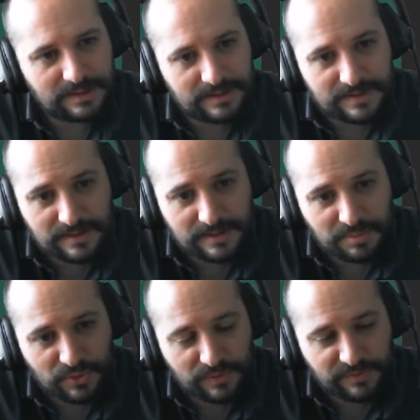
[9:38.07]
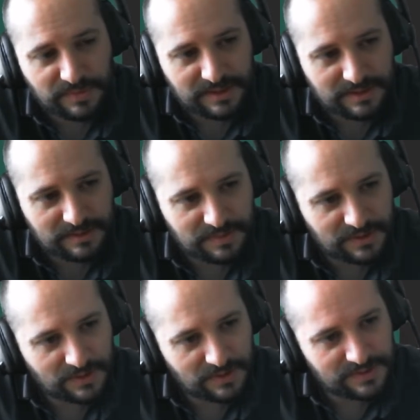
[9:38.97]
it is an improvement,
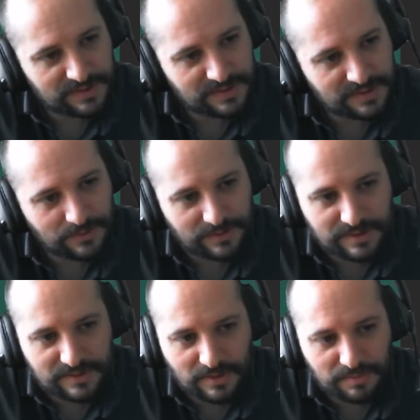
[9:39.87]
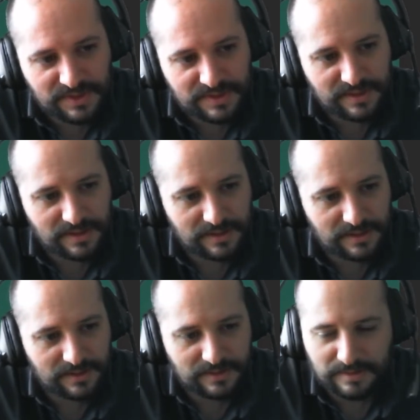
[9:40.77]
because now these zombies, they
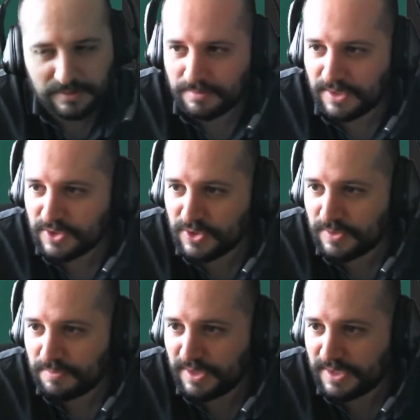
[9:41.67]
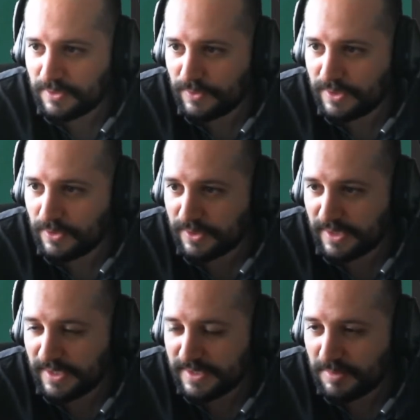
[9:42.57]
are much better
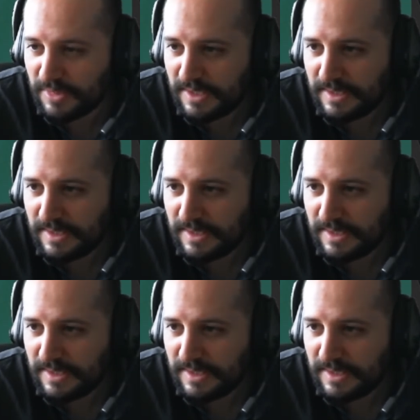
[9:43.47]
recognizable.